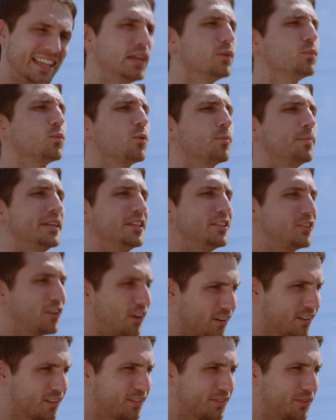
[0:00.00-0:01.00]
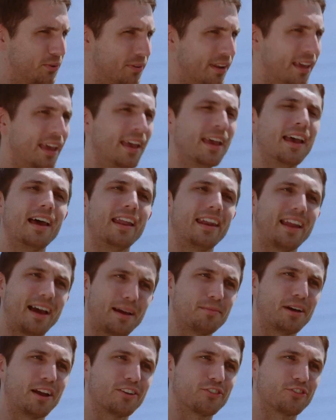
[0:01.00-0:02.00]
It will be dark soon, and
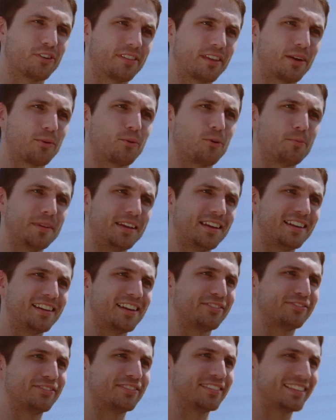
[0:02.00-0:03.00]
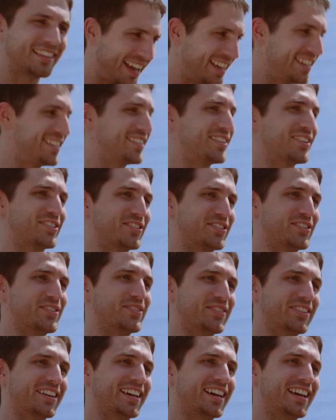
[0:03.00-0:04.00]
I'm not sure there will be enough light to
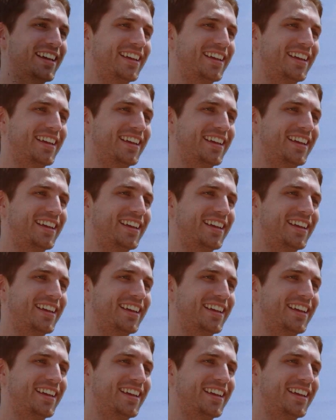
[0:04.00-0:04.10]
shoot."